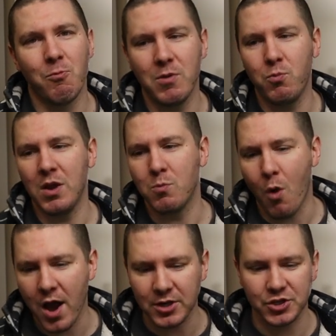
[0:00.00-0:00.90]
We we
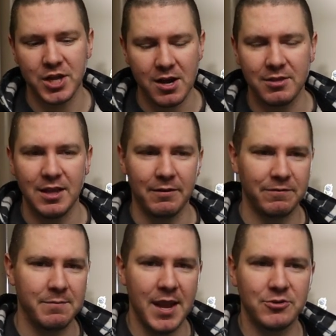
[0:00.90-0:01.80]
want to share the
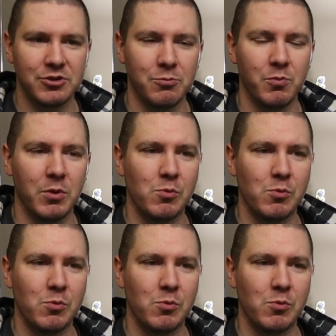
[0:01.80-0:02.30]
information.